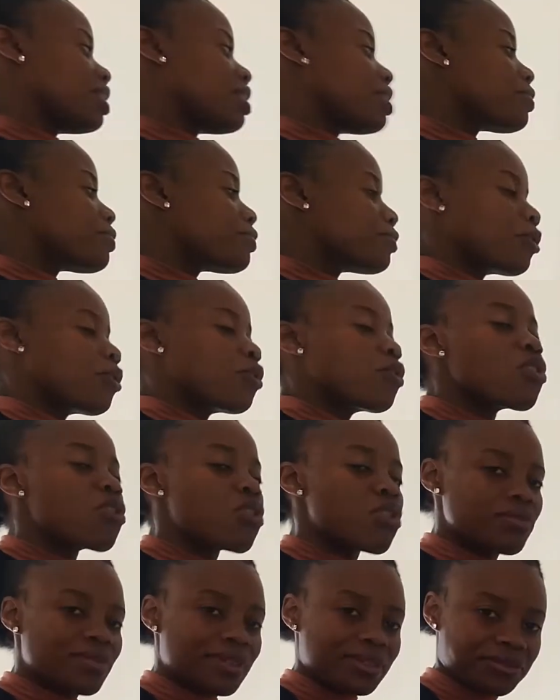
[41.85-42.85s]
4
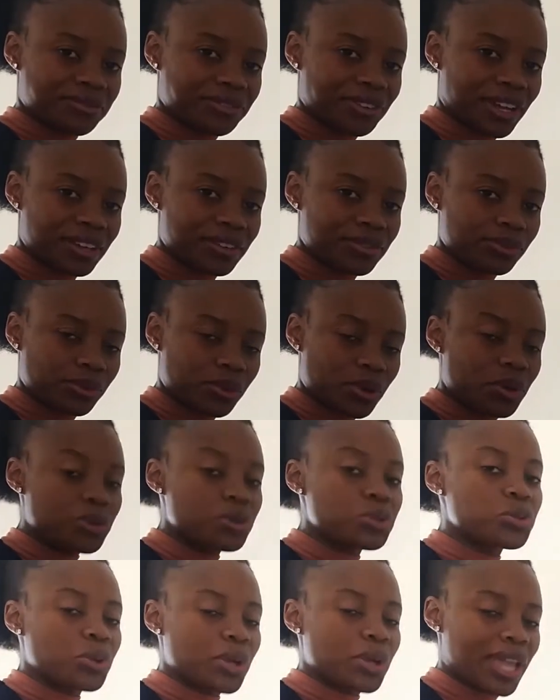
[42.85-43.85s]
over 5. We're
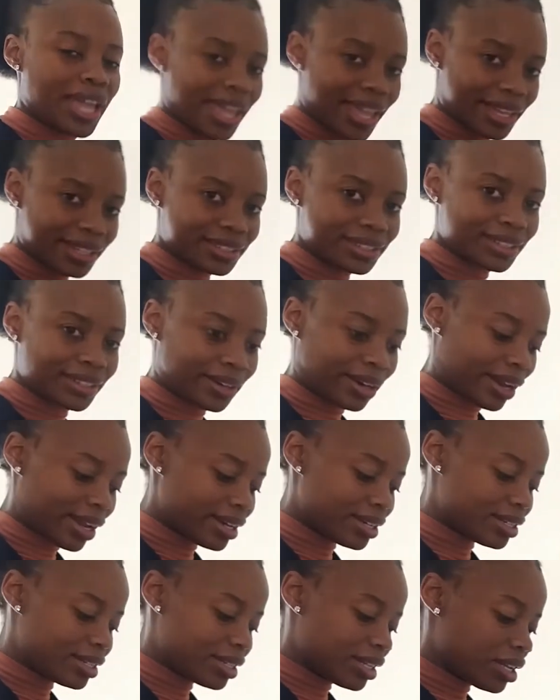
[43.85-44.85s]
going to add,
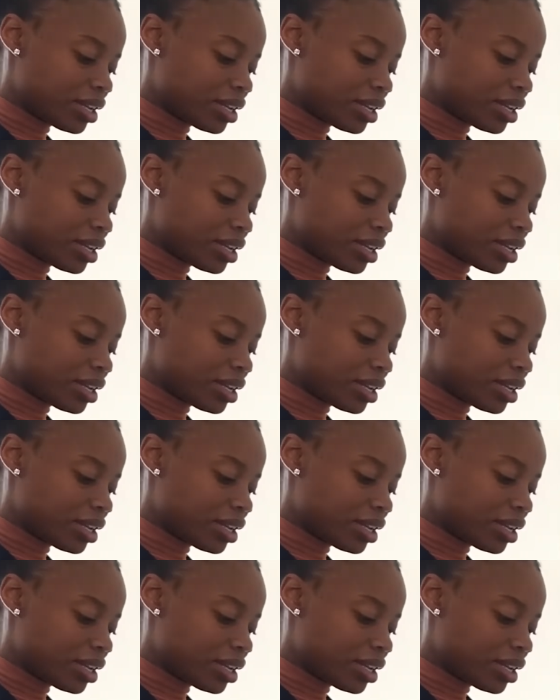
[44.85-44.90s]
right?